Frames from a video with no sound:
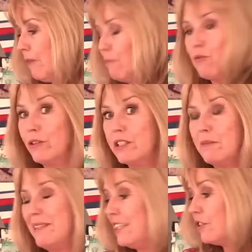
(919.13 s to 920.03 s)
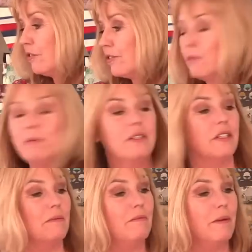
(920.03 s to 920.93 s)
embroider some initials or put
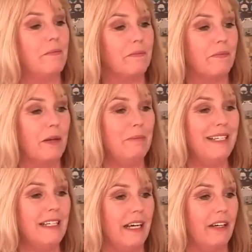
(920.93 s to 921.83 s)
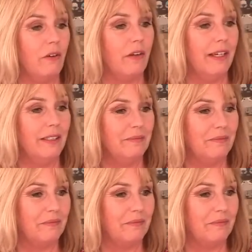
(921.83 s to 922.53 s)
some um, applique on there.